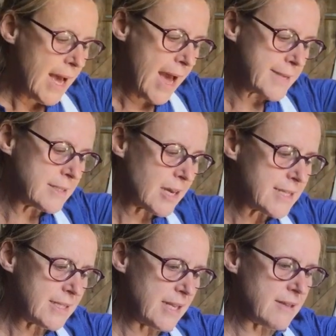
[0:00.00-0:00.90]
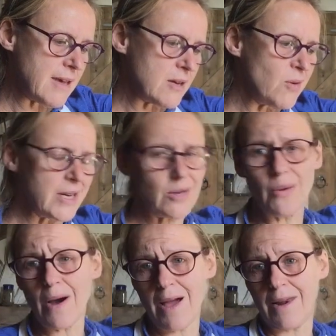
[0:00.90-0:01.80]
and I sit there quite
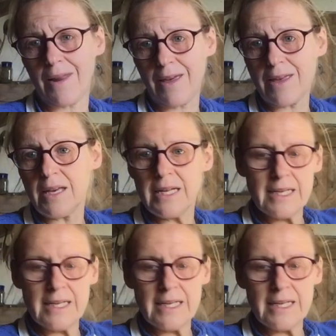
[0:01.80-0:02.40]
quietly